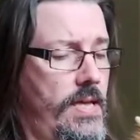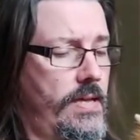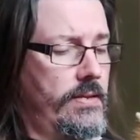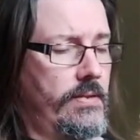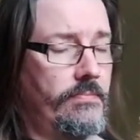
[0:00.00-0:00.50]

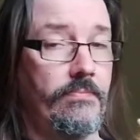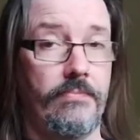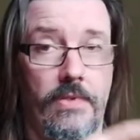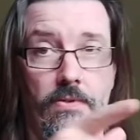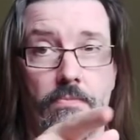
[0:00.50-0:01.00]
And
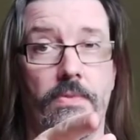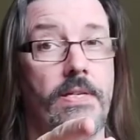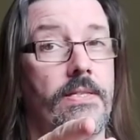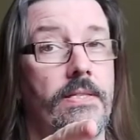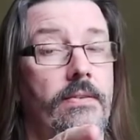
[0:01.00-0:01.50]
no,
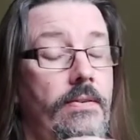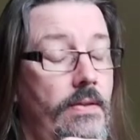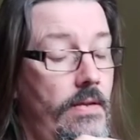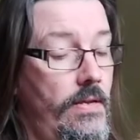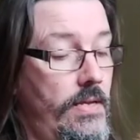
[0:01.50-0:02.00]
easy.
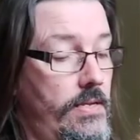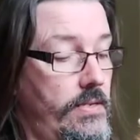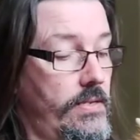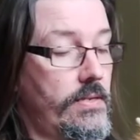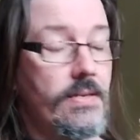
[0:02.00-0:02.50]

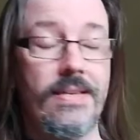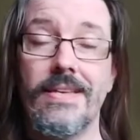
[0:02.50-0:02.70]
So